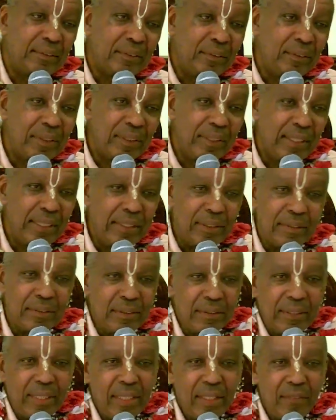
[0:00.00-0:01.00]
You
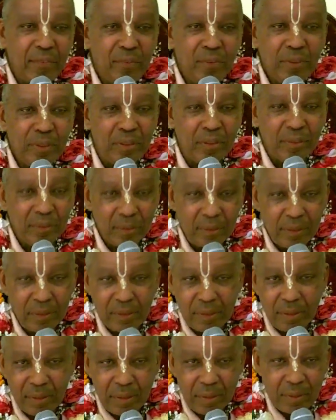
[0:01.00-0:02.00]
can't afford it.
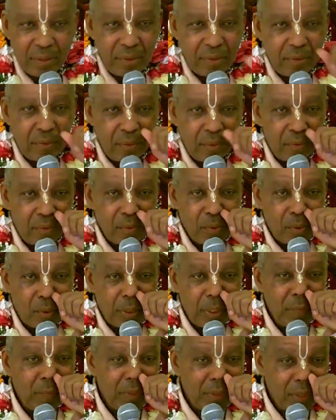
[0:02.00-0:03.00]
So
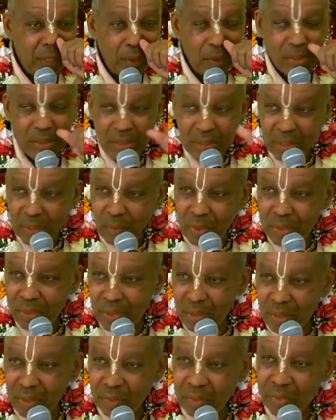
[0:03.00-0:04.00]
even in our
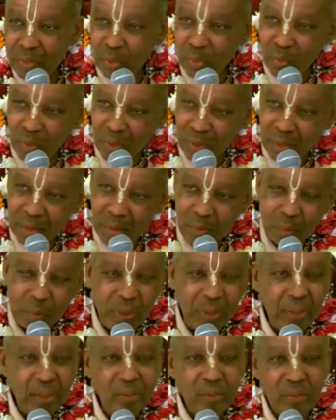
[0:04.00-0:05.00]
situation here in New Dorka,
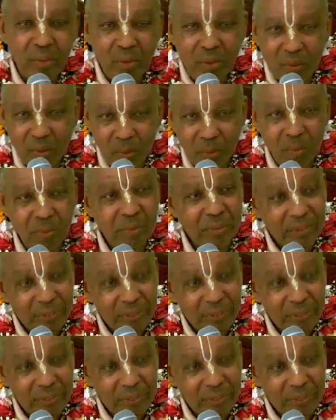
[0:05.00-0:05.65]
we can grow,